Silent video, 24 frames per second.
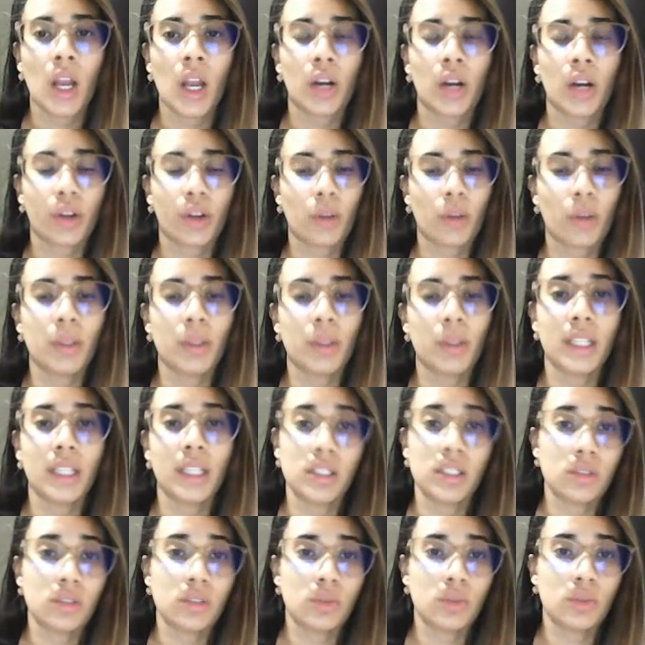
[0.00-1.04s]

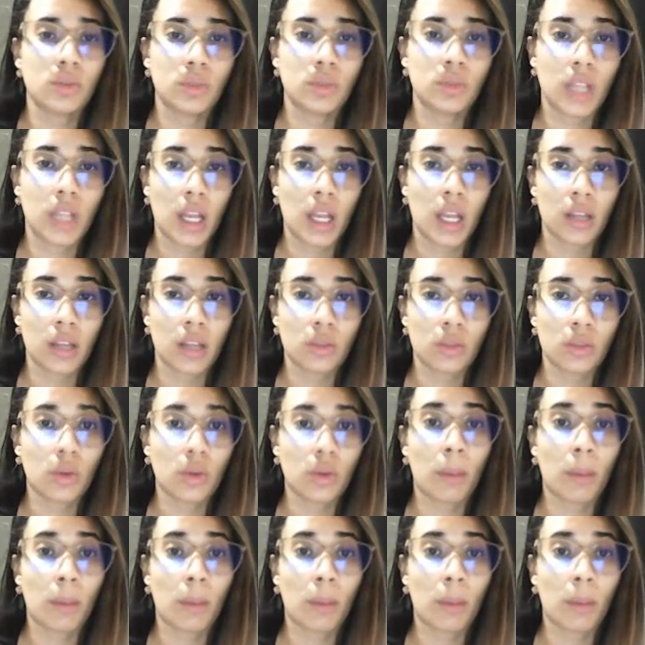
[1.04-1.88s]
recommendations to